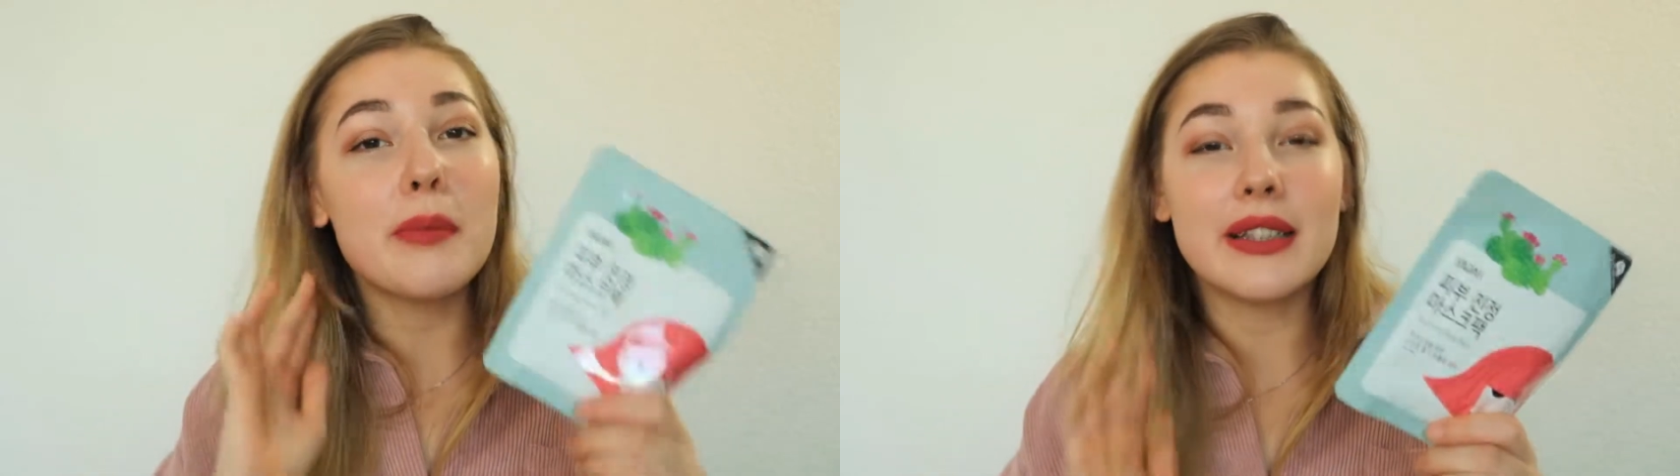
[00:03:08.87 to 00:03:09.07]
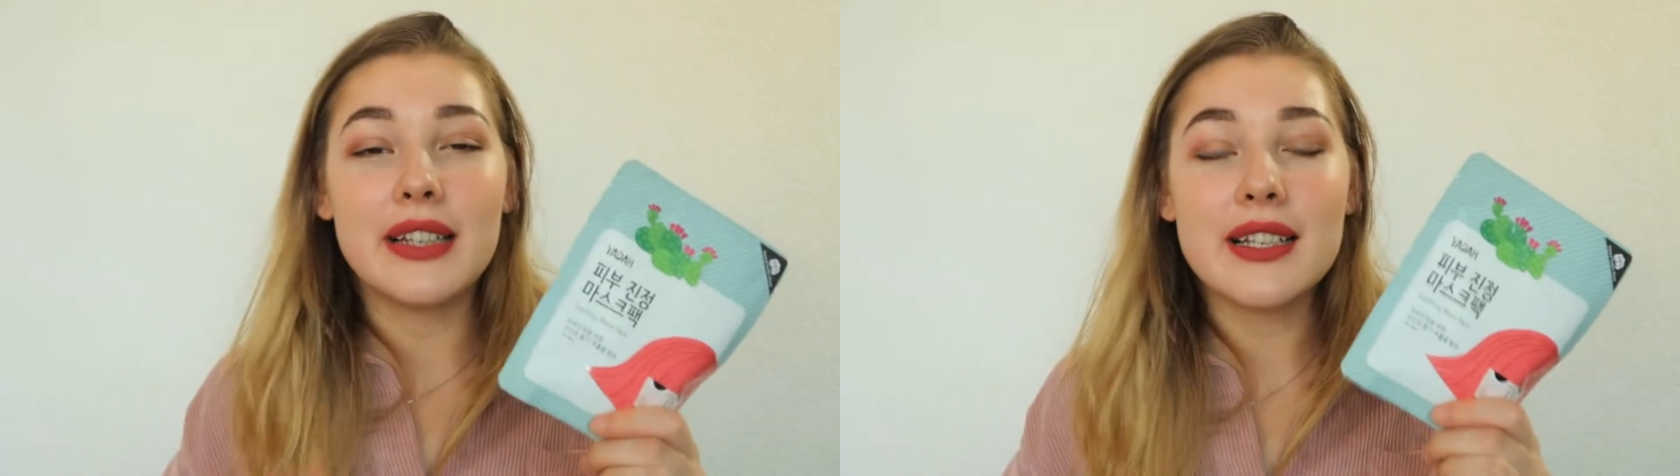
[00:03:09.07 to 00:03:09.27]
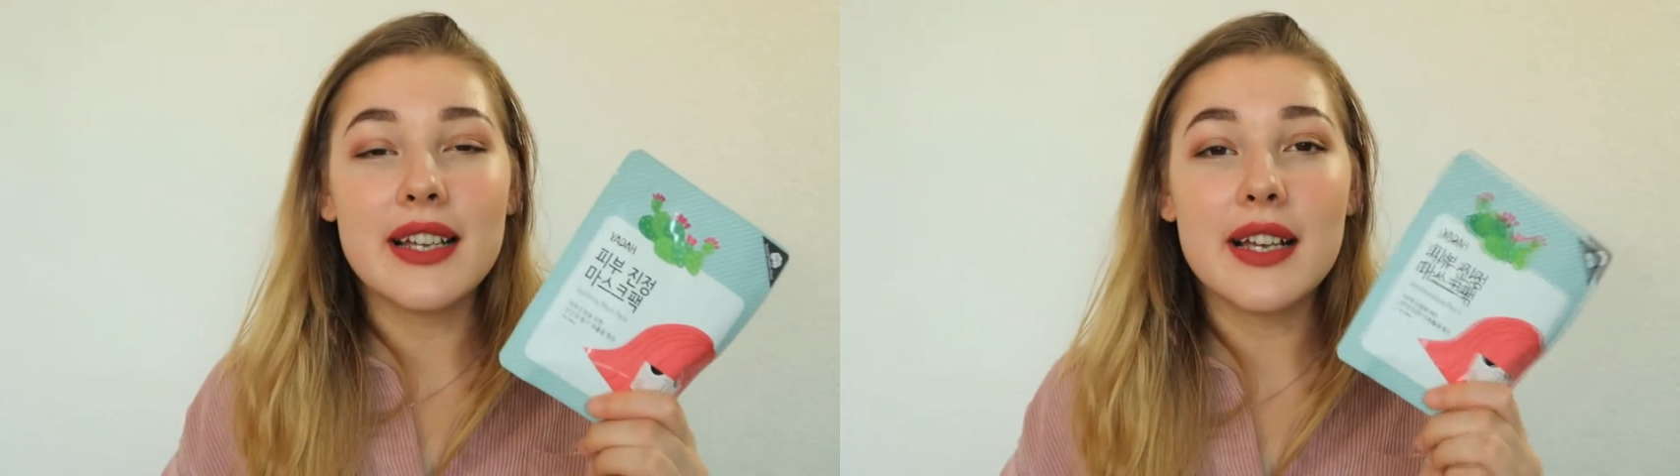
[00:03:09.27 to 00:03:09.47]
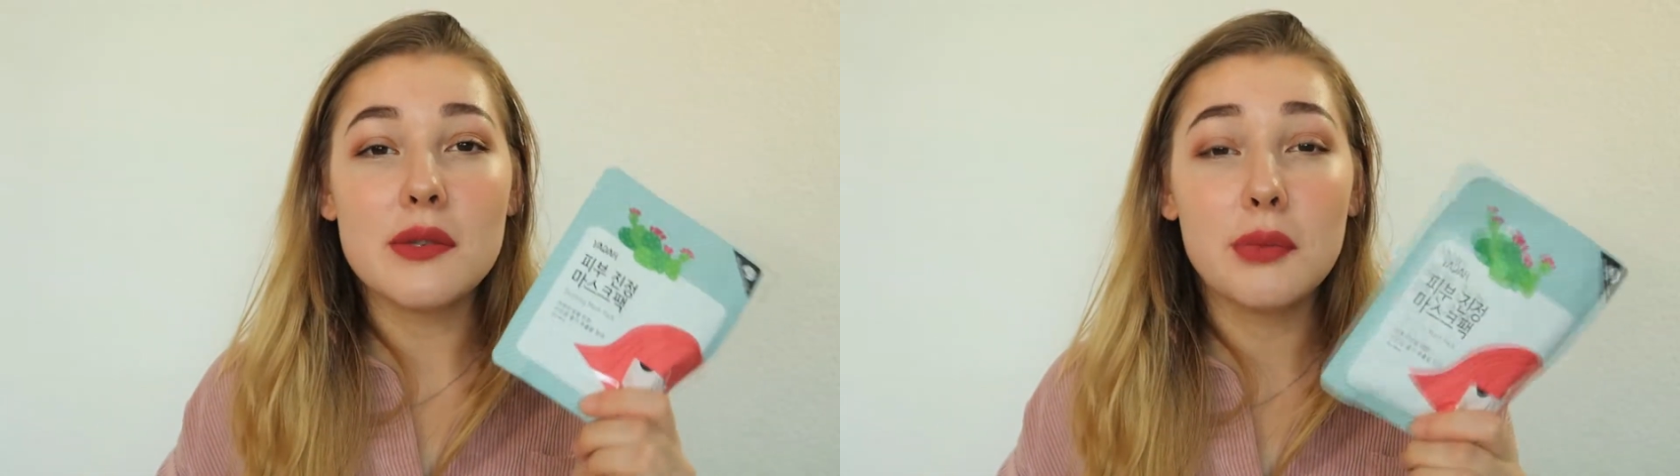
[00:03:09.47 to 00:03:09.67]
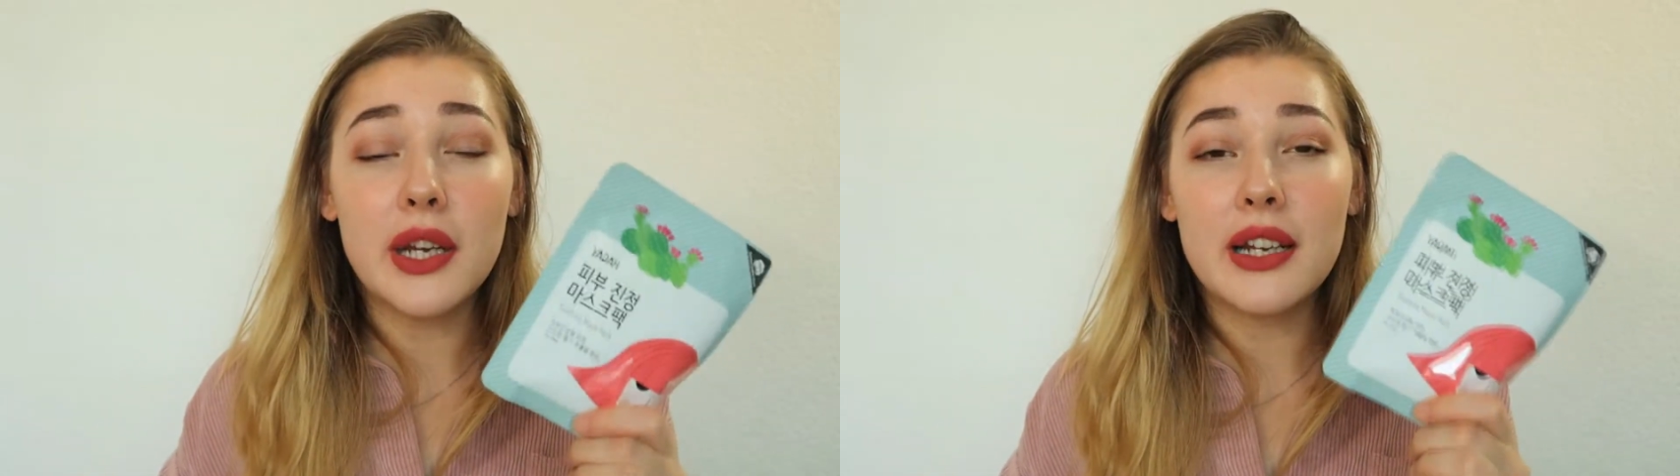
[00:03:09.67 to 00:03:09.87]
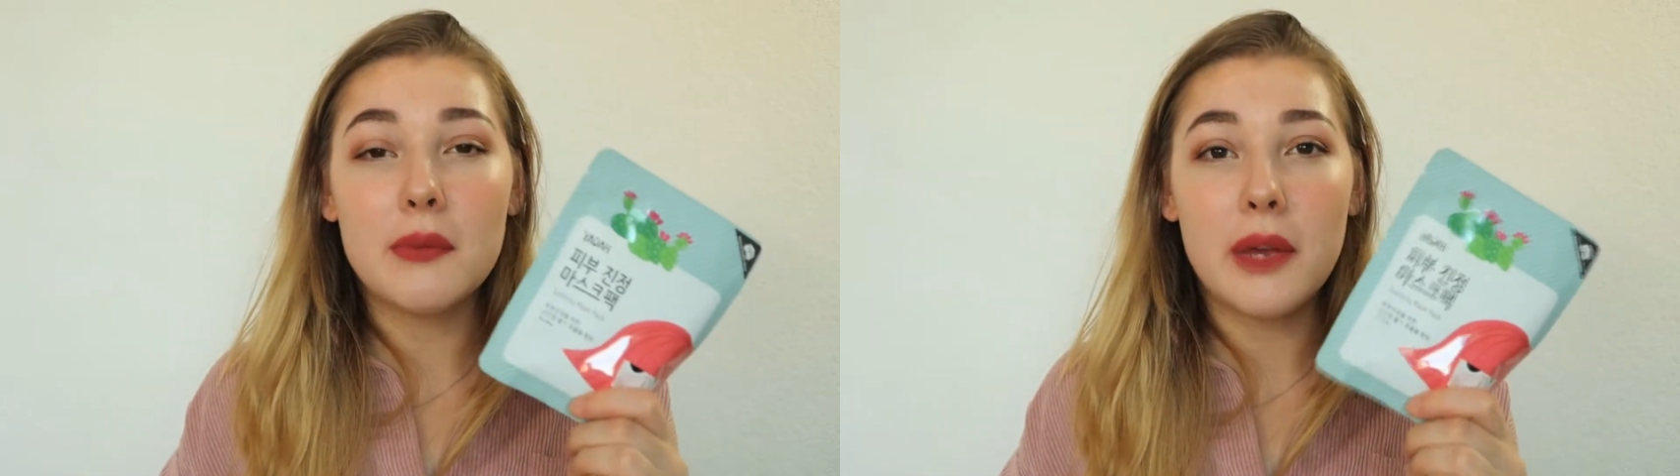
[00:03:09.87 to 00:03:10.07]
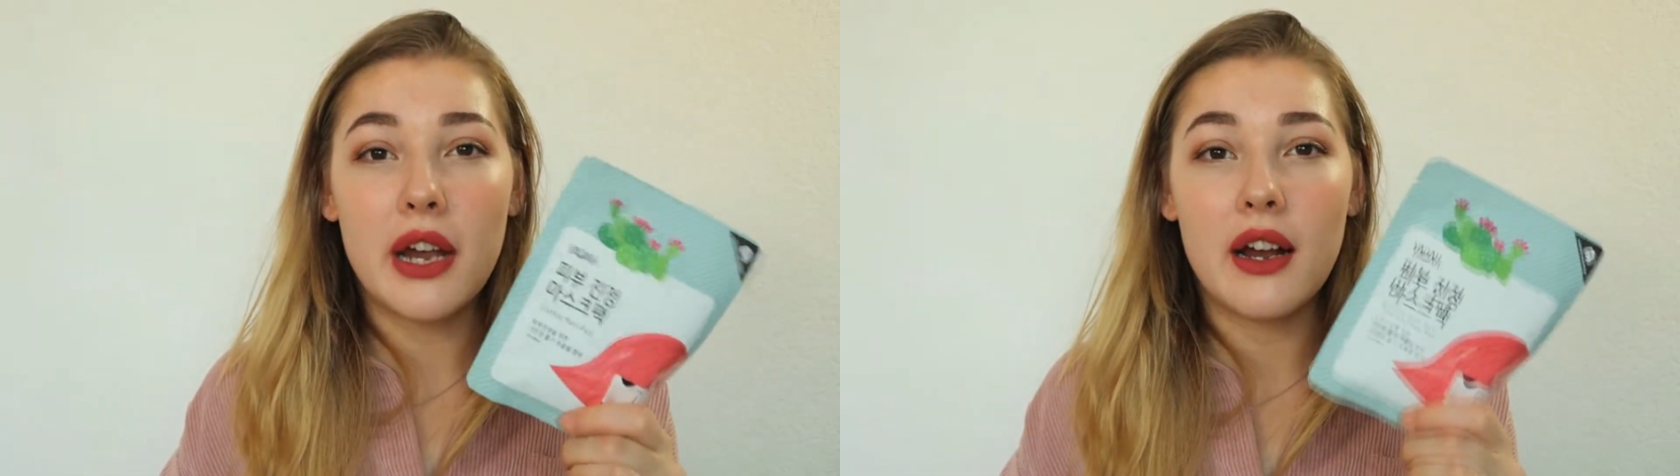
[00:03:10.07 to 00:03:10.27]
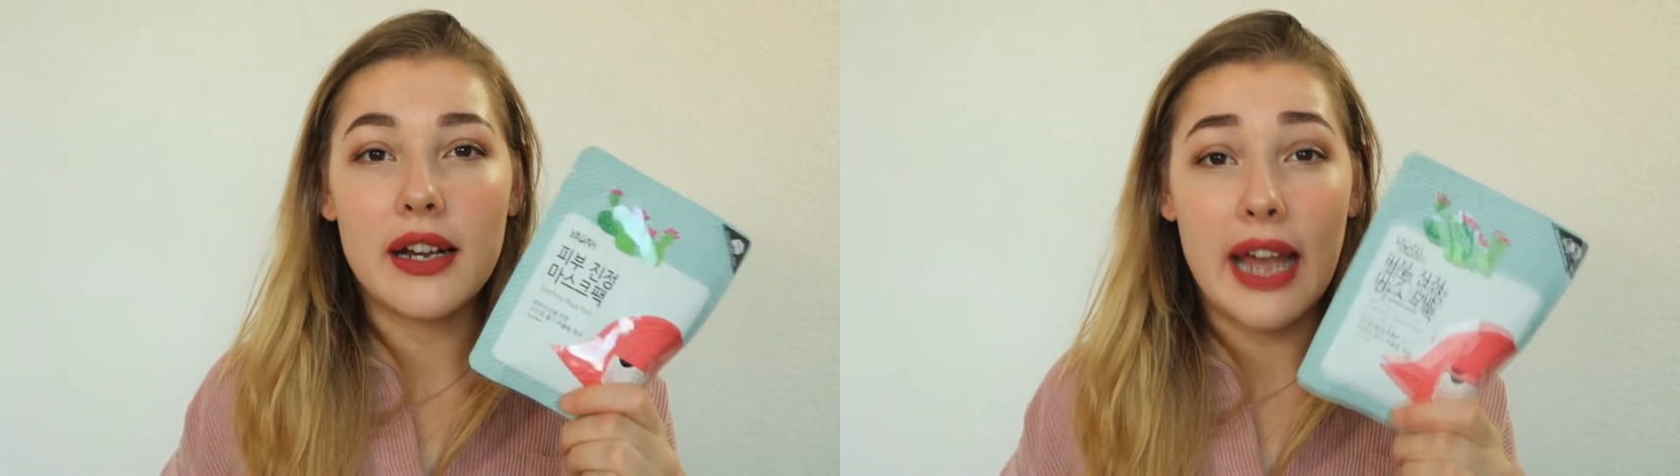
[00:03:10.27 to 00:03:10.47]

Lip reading: But this has prickly pear